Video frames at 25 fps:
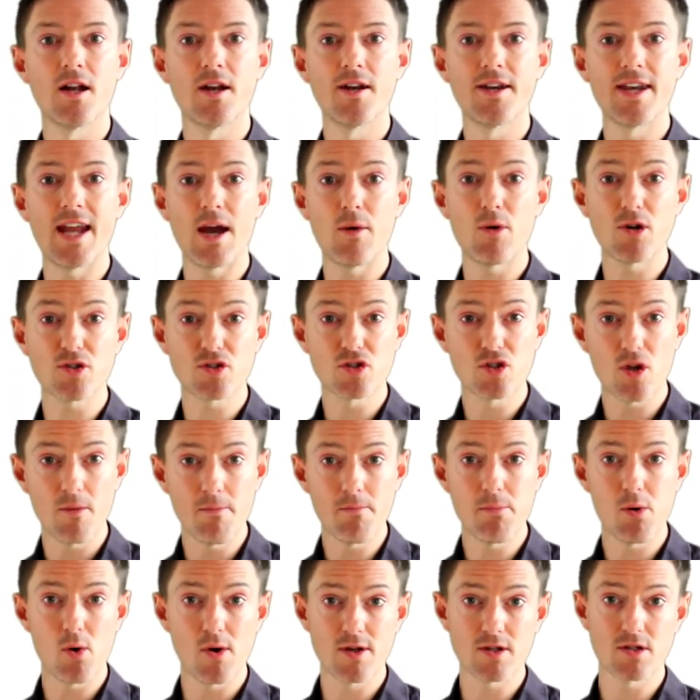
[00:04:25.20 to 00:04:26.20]
Now, at
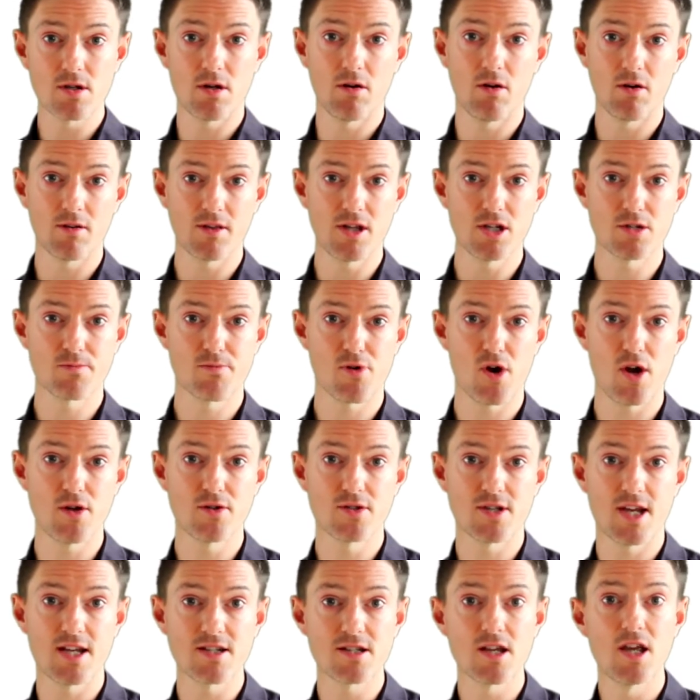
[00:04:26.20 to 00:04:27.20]
some point along this
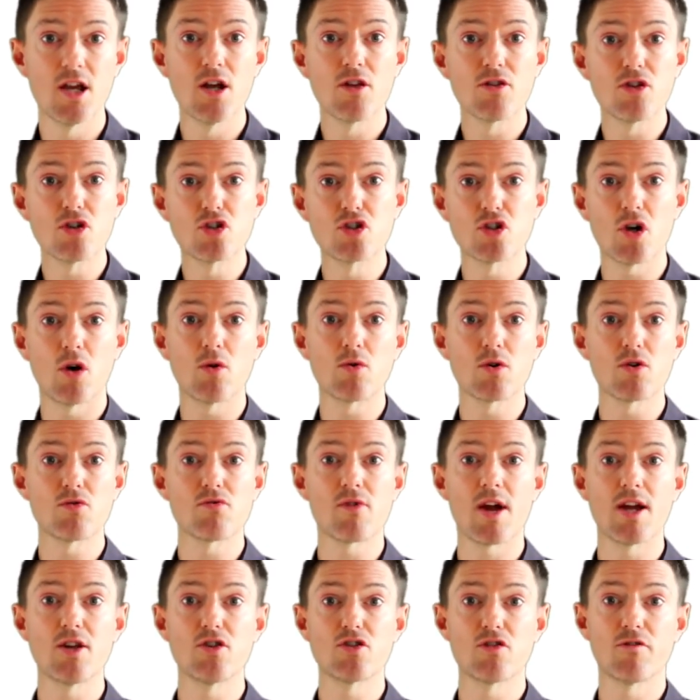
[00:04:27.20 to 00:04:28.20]
process, the shoulder
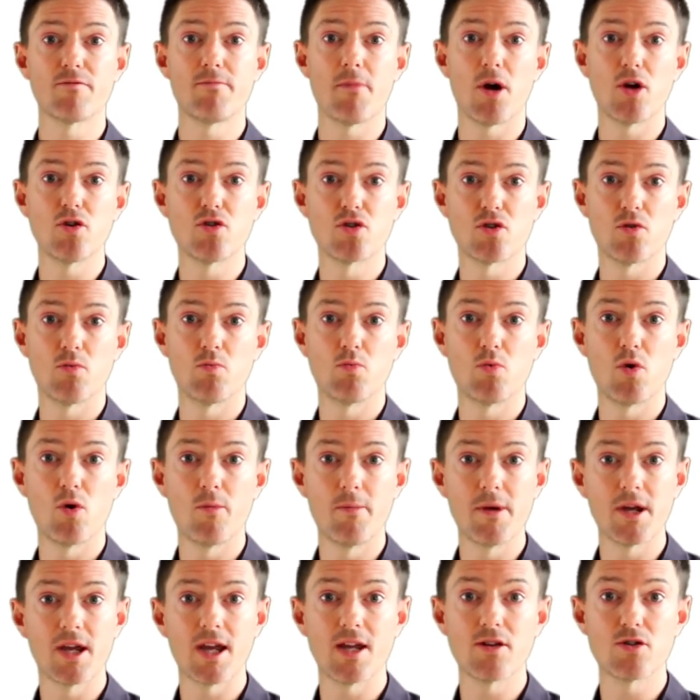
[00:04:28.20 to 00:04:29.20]
range of motion
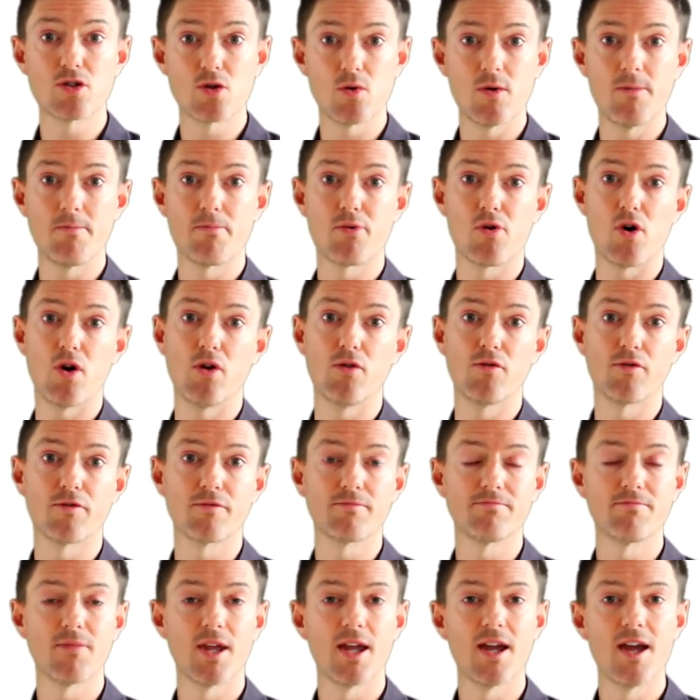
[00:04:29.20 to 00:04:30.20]
will begin to improve.